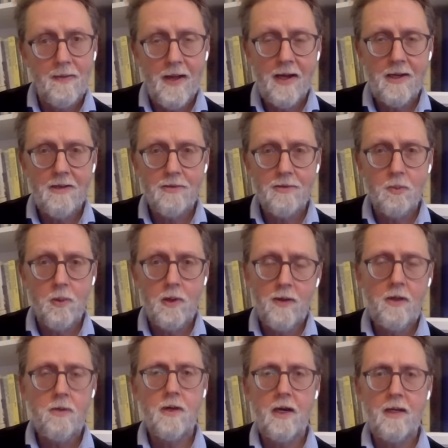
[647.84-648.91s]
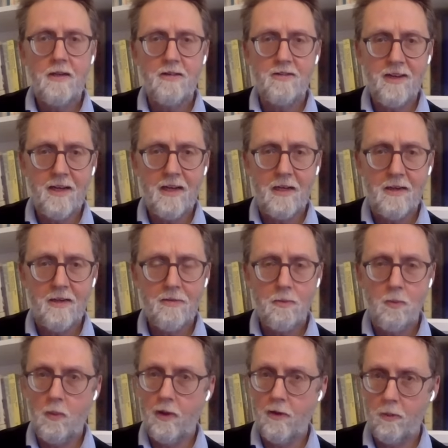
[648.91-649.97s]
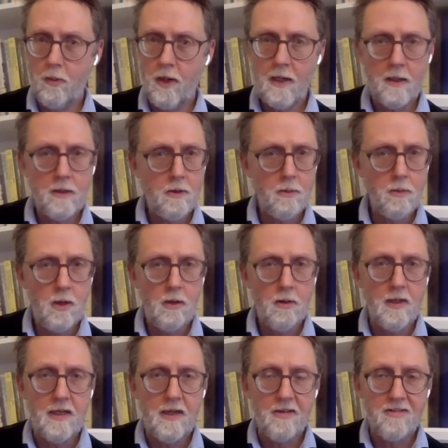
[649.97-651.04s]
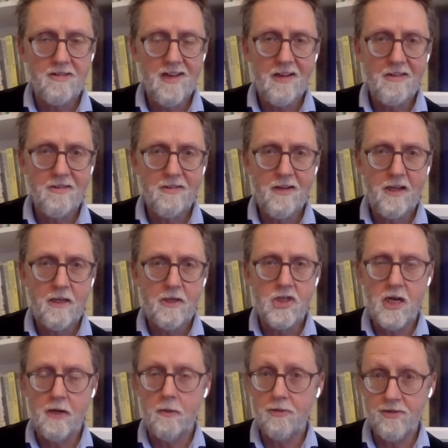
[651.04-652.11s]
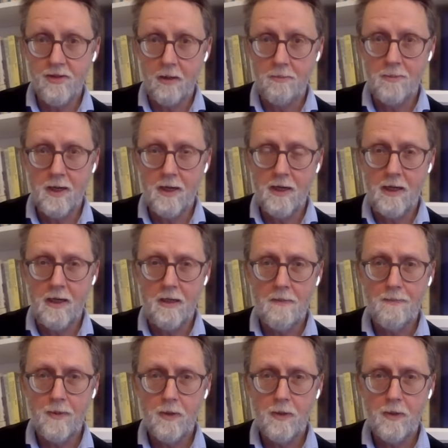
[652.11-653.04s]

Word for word: And that is when the United States, whether rightly or wrongly, assassinated General Soleimani,